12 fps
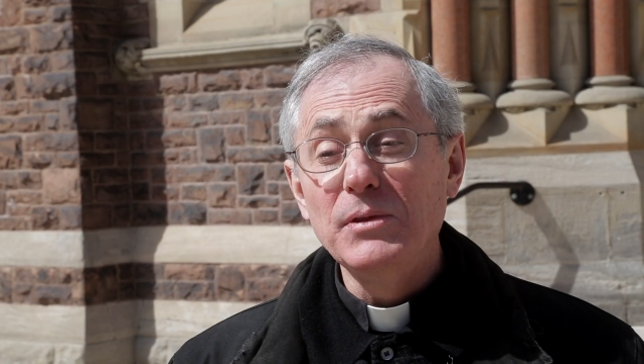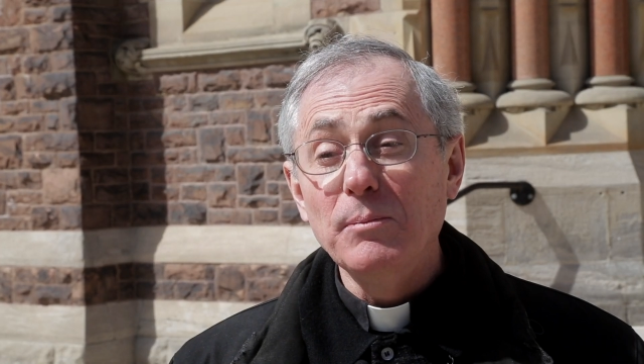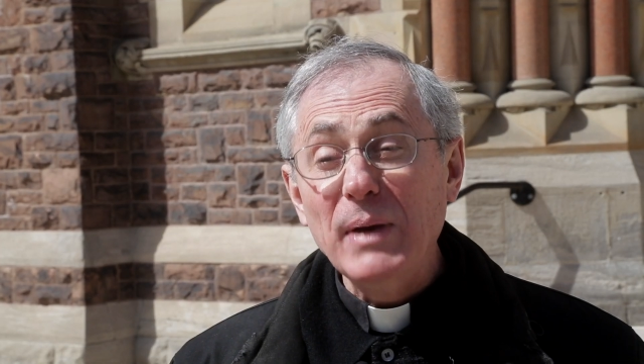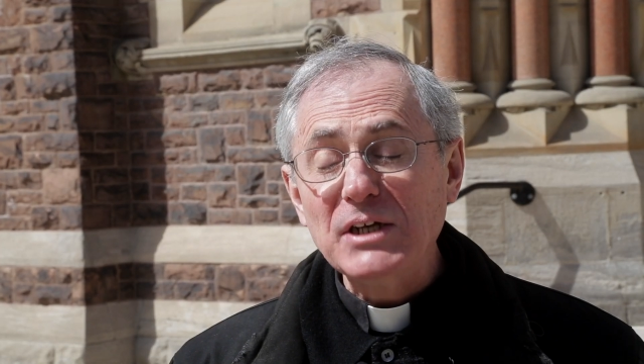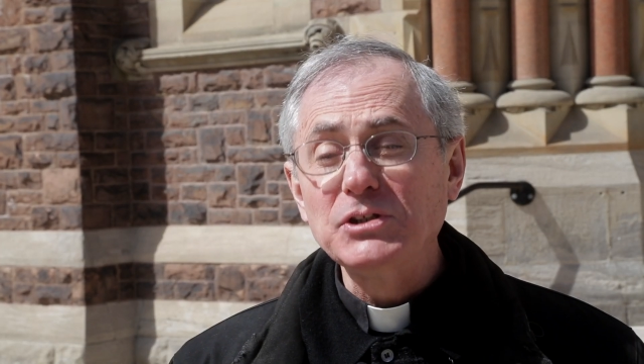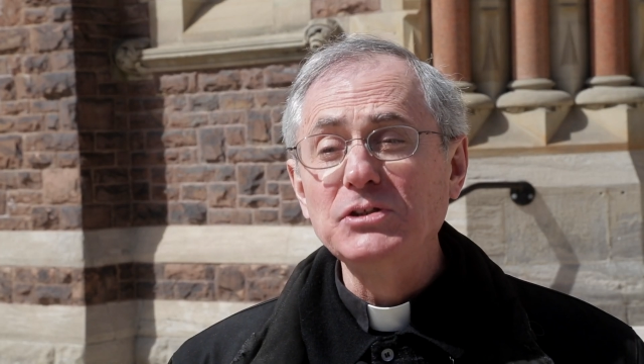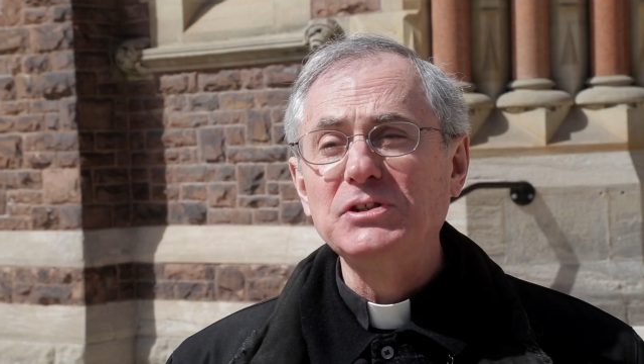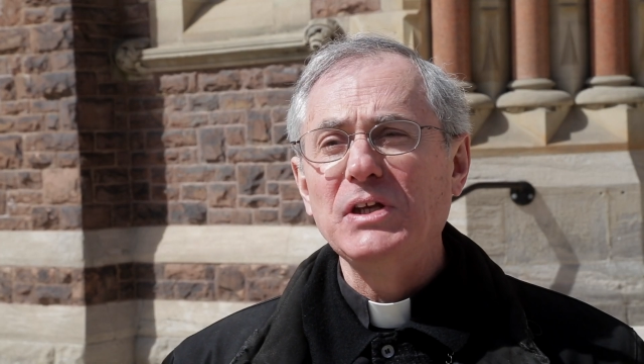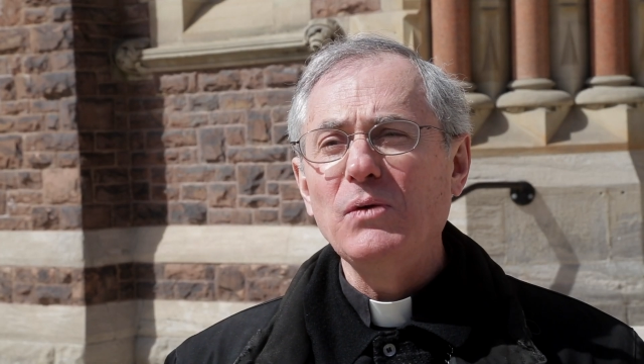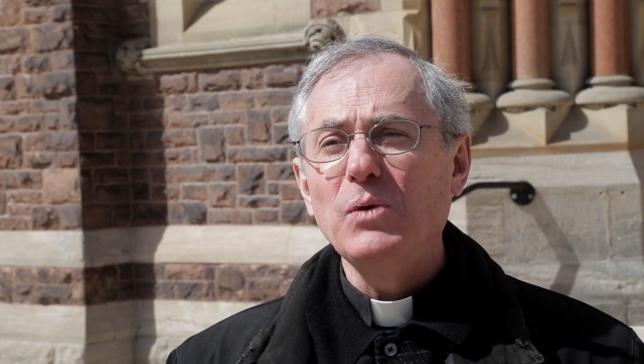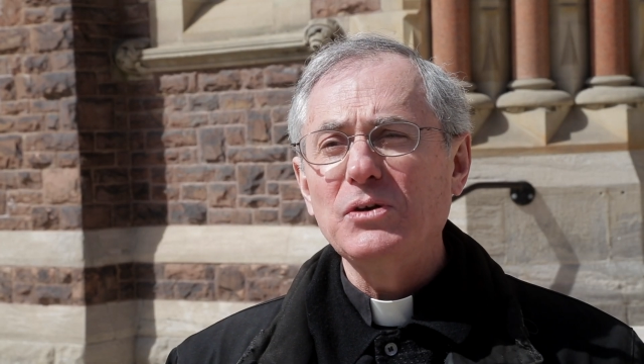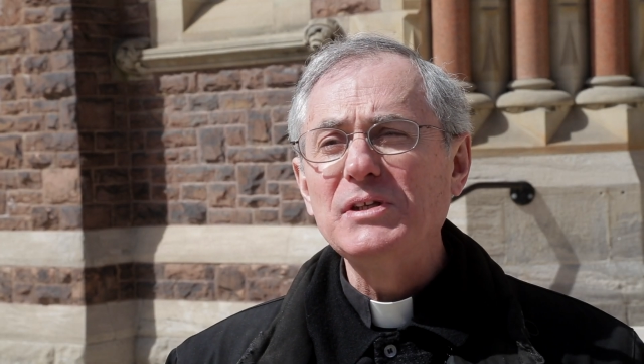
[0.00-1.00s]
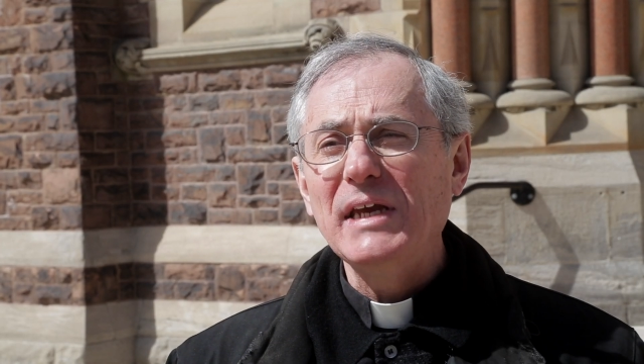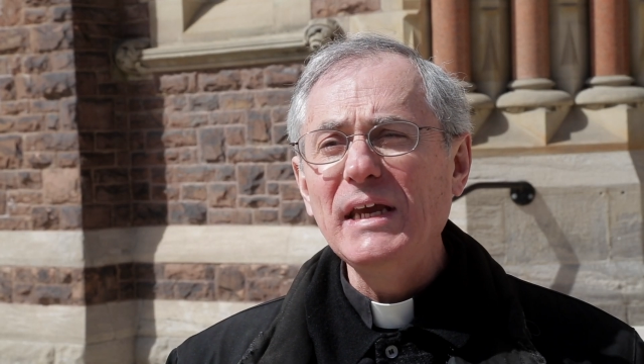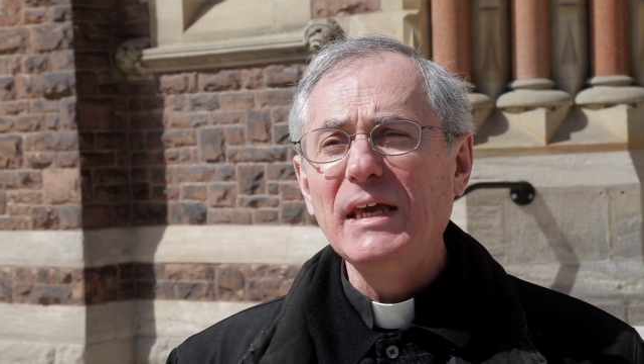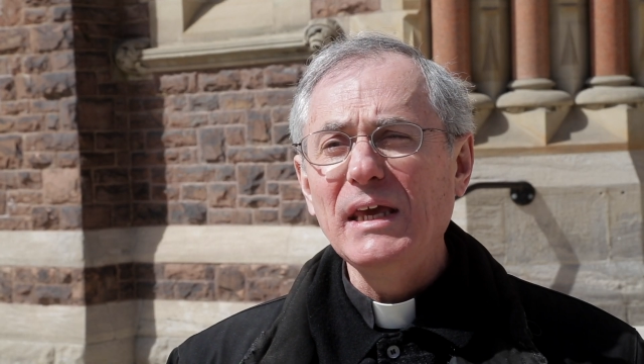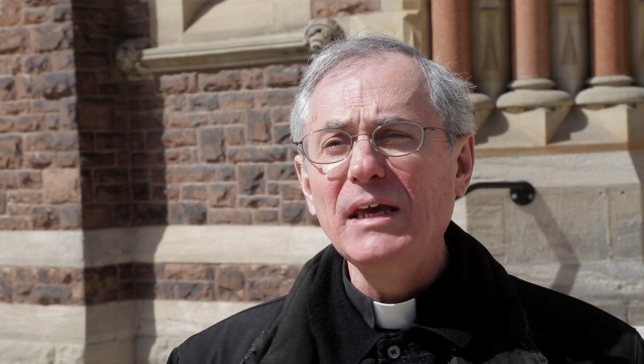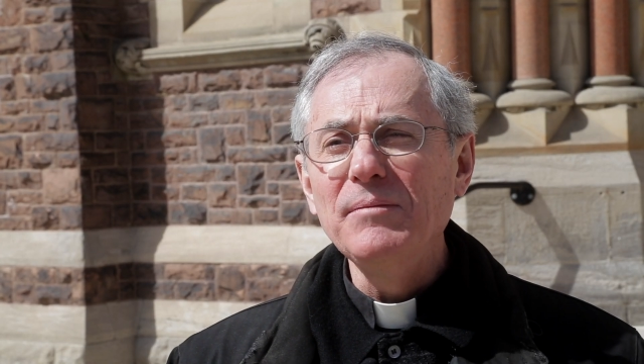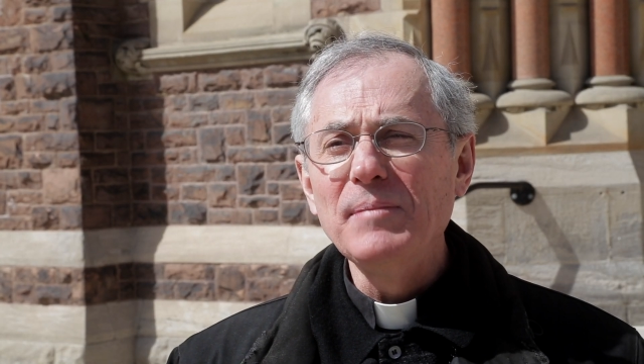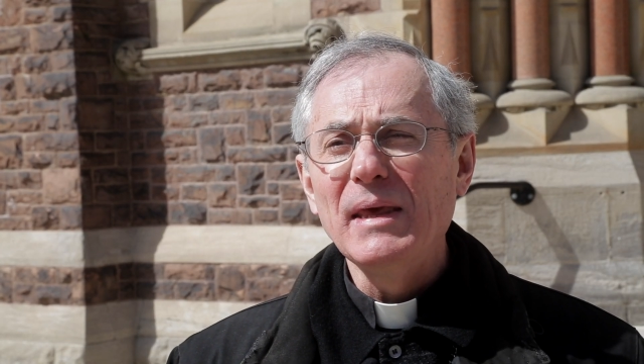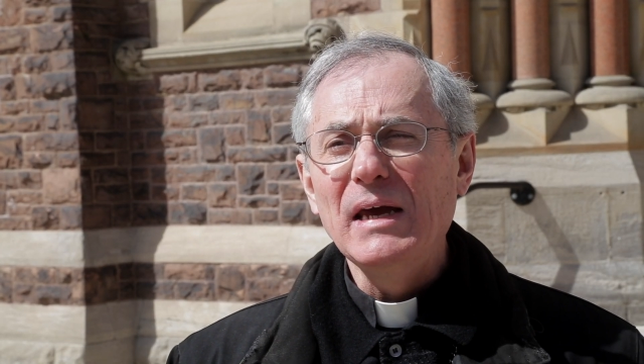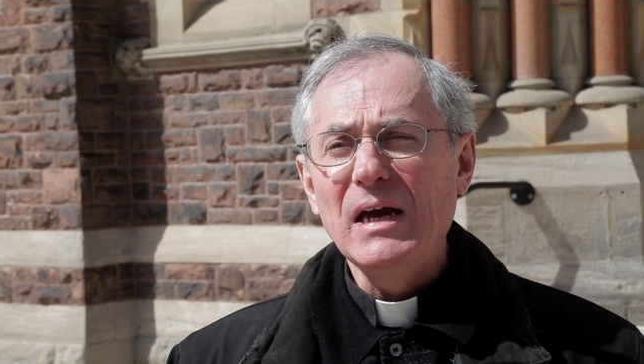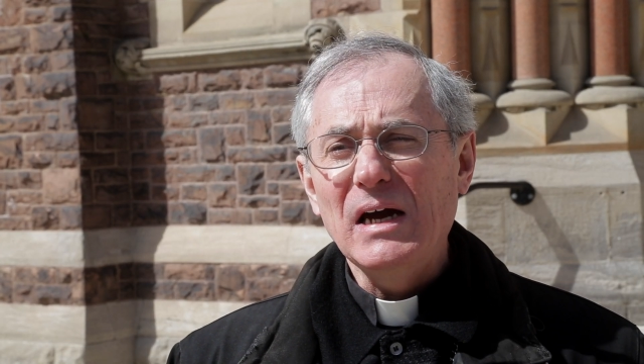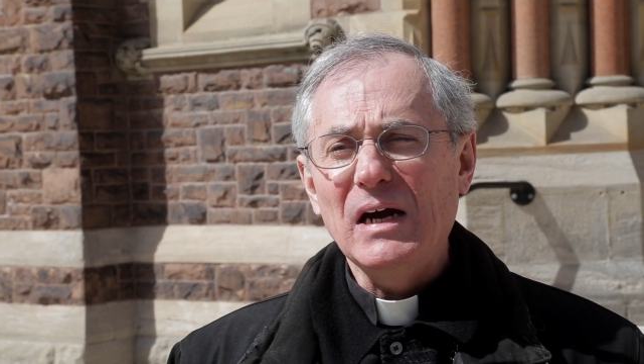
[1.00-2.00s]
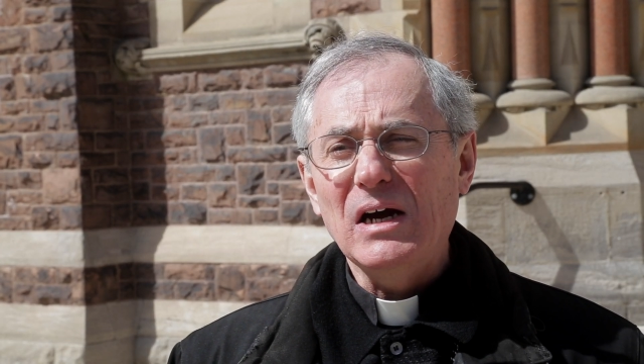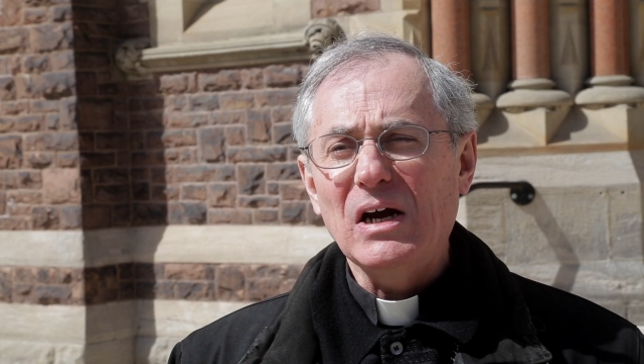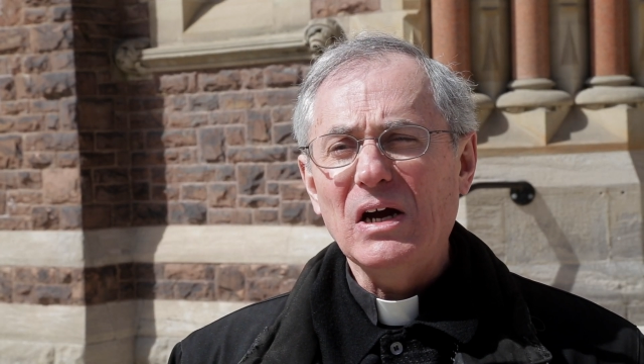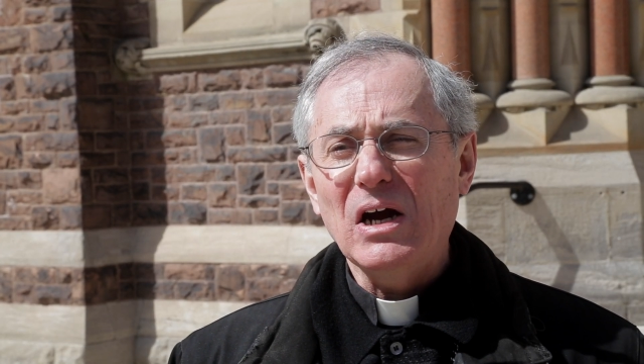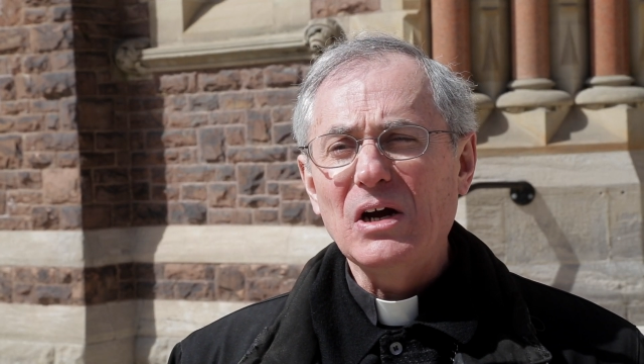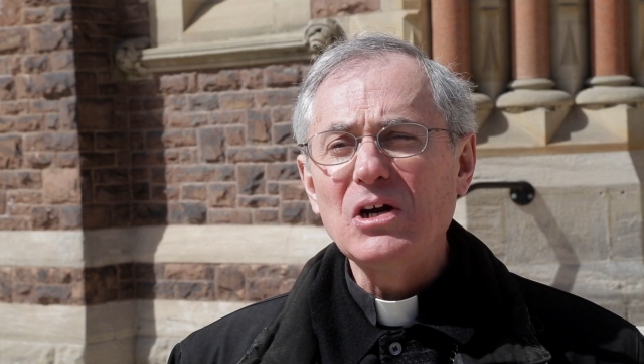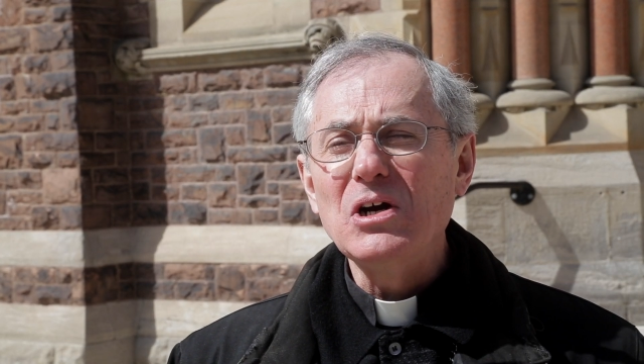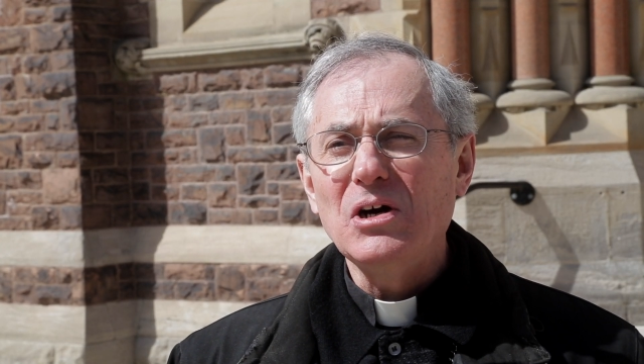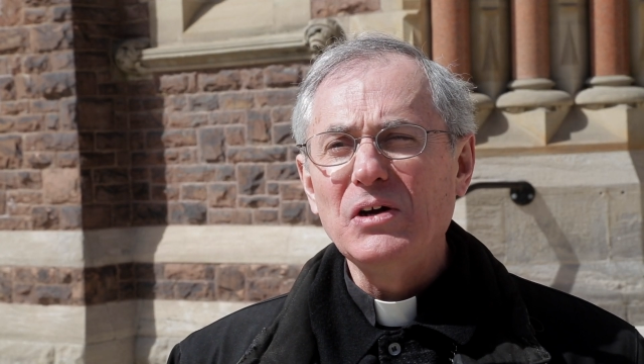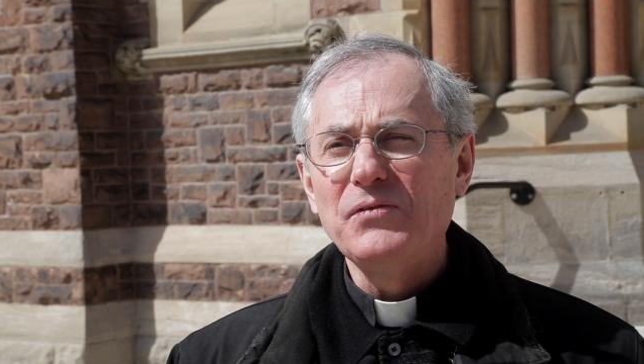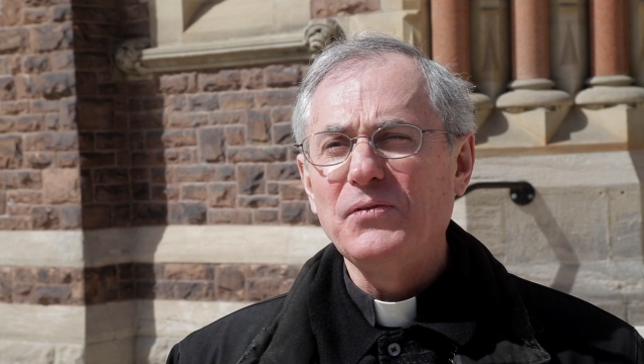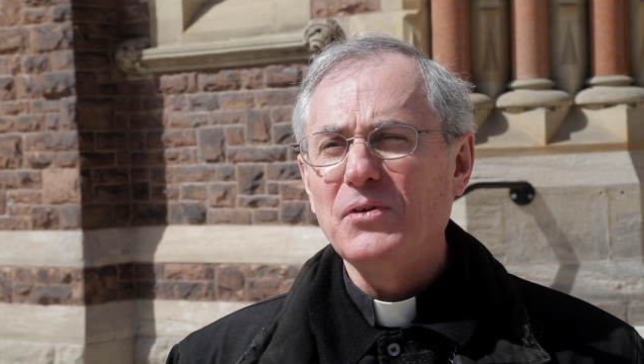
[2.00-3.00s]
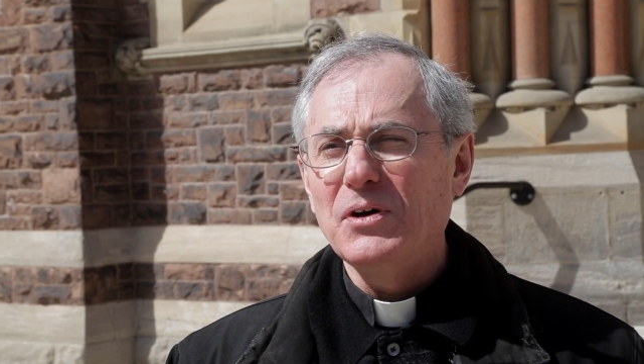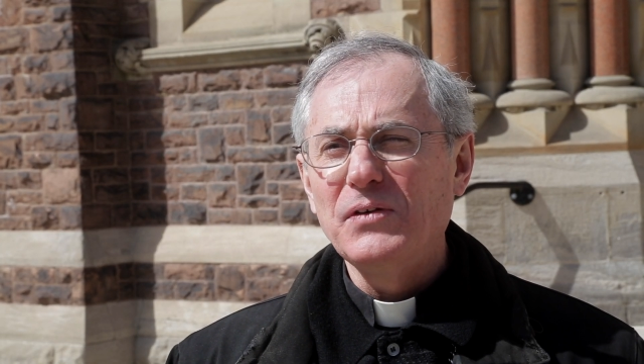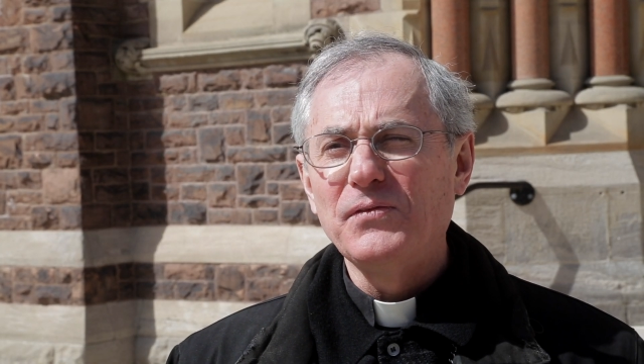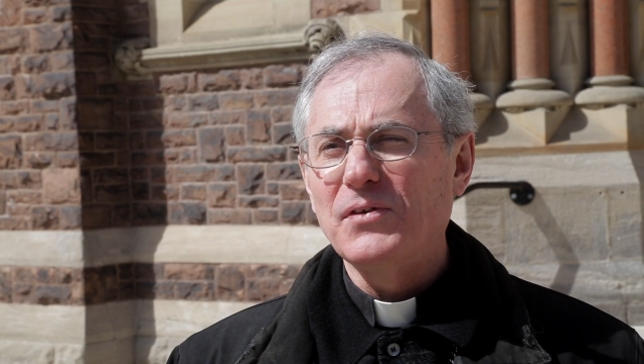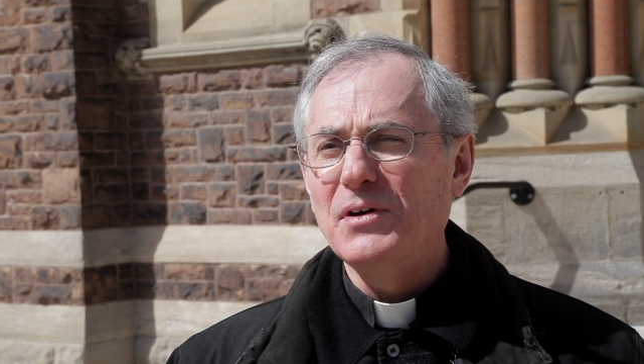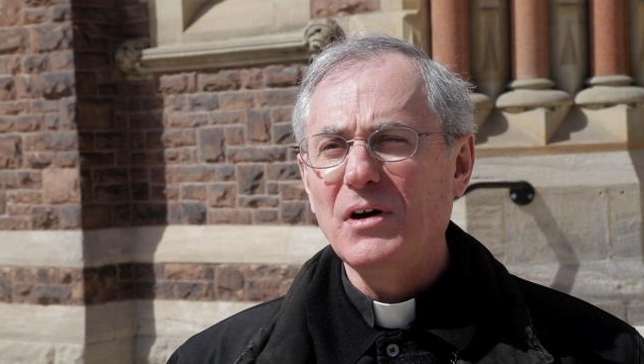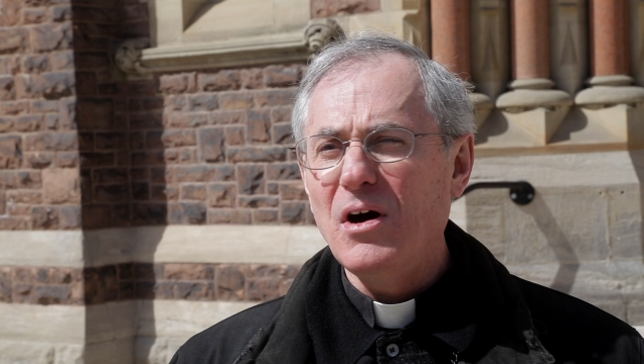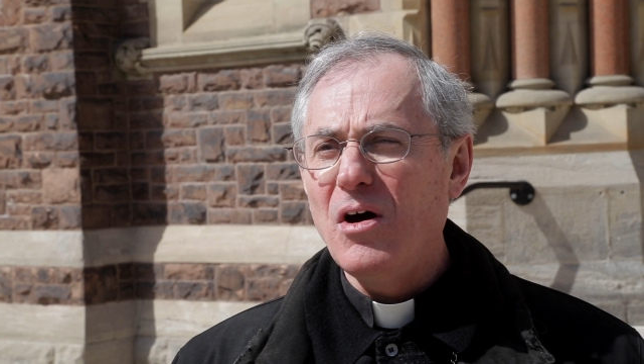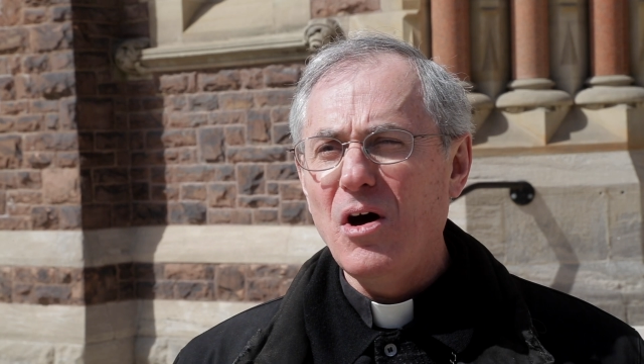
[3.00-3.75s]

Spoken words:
measures that we're taking are called for